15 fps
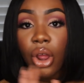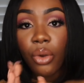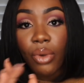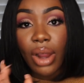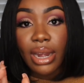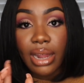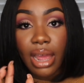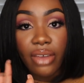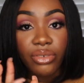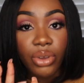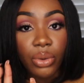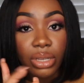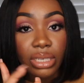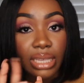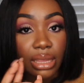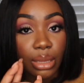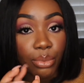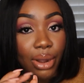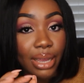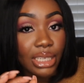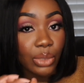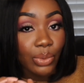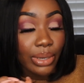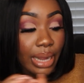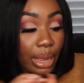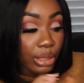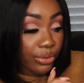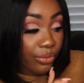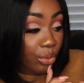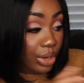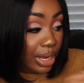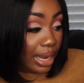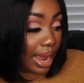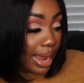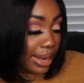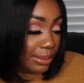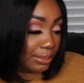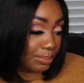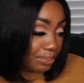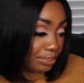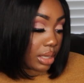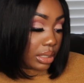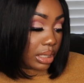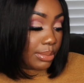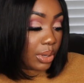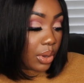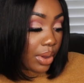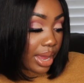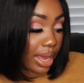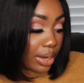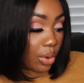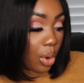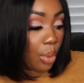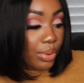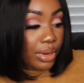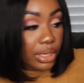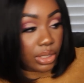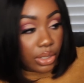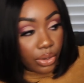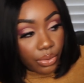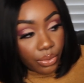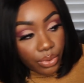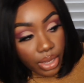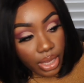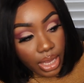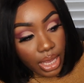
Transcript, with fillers: Right now I've noticed that the prices went down to $49. So let me go ahead and open it. So